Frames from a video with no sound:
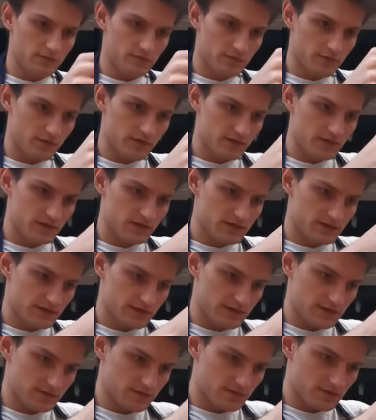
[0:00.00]
Bring these
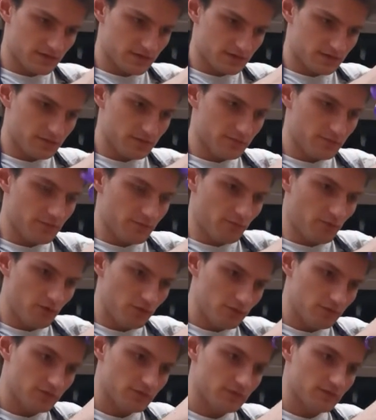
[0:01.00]
down a little bit
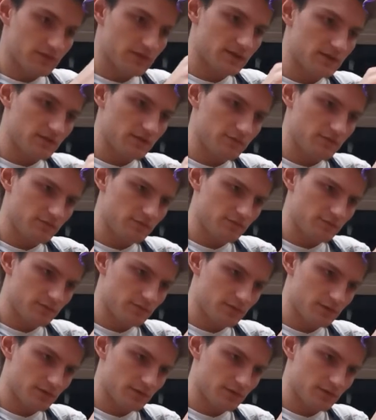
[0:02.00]
more as well. Oh.